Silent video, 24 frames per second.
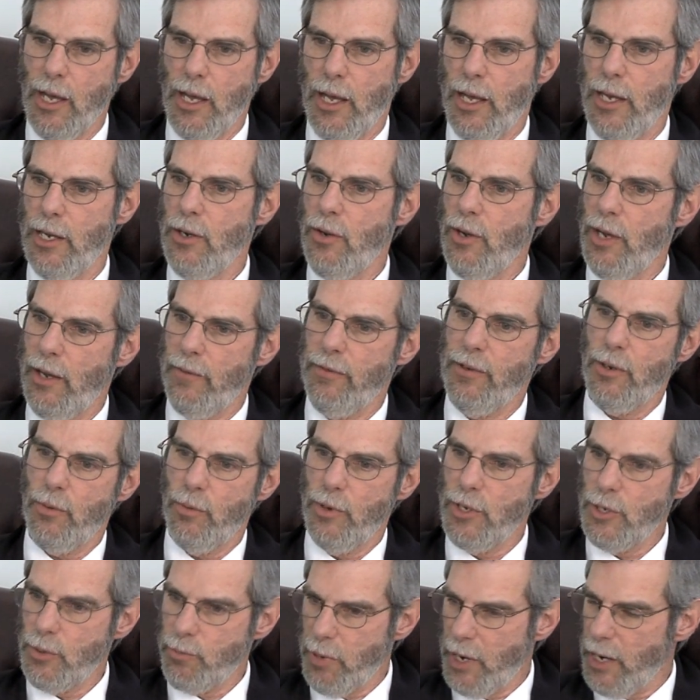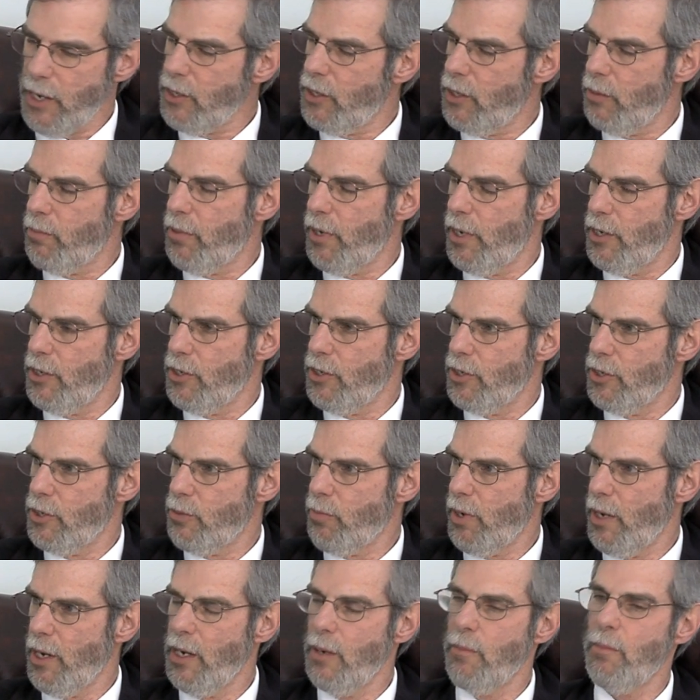And you have to respect the patient's
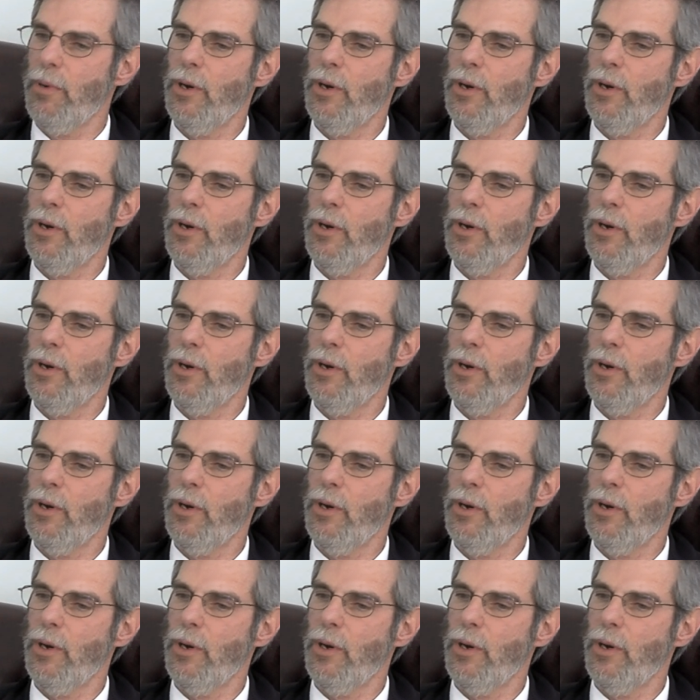pain,